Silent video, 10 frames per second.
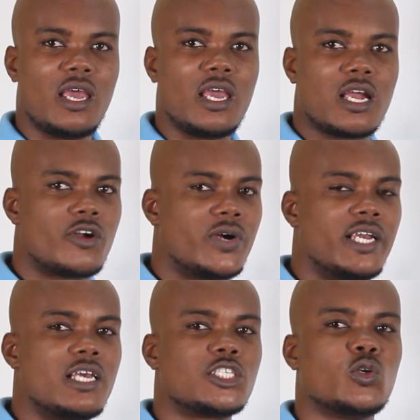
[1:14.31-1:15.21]

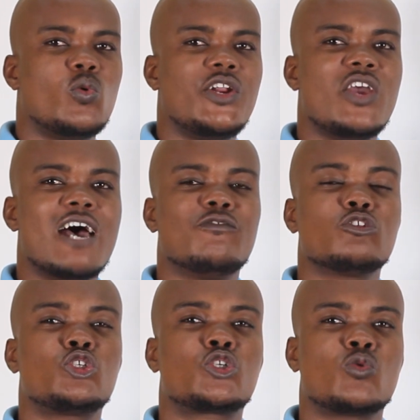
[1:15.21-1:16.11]
Angry is when you have
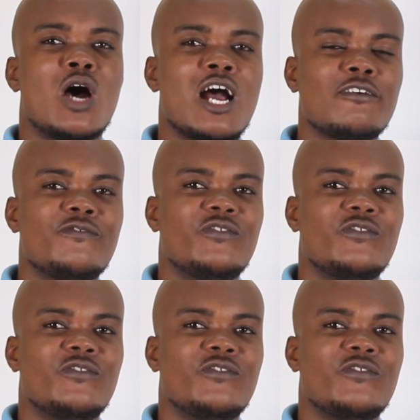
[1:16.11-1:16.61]
a strong